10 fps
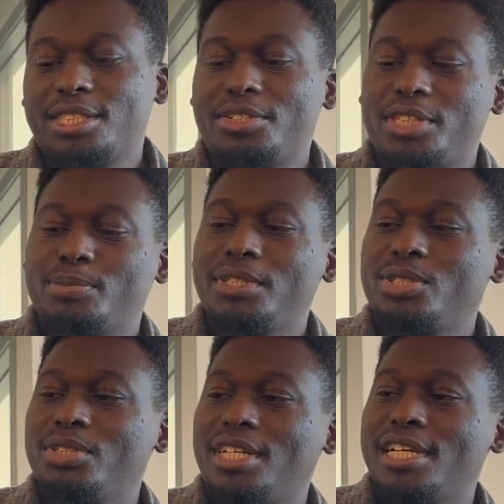corresponding to
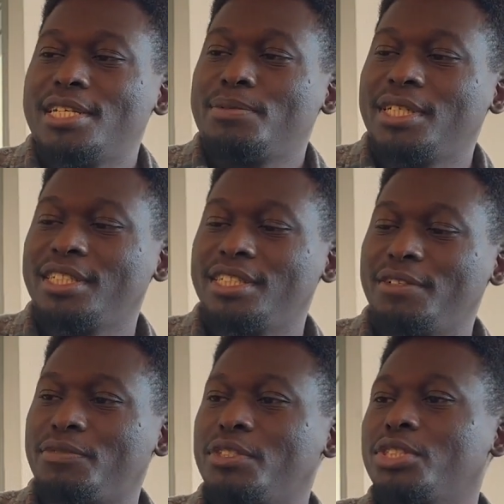your arm. The
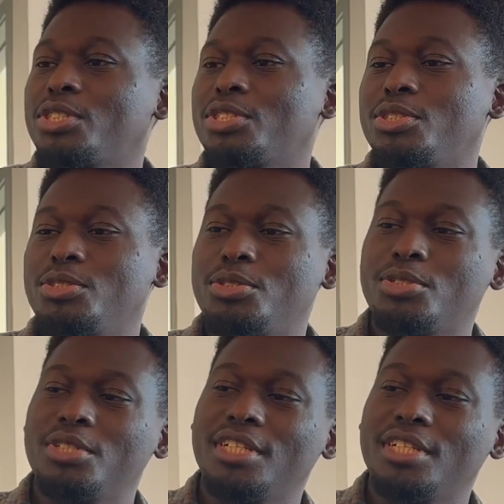first two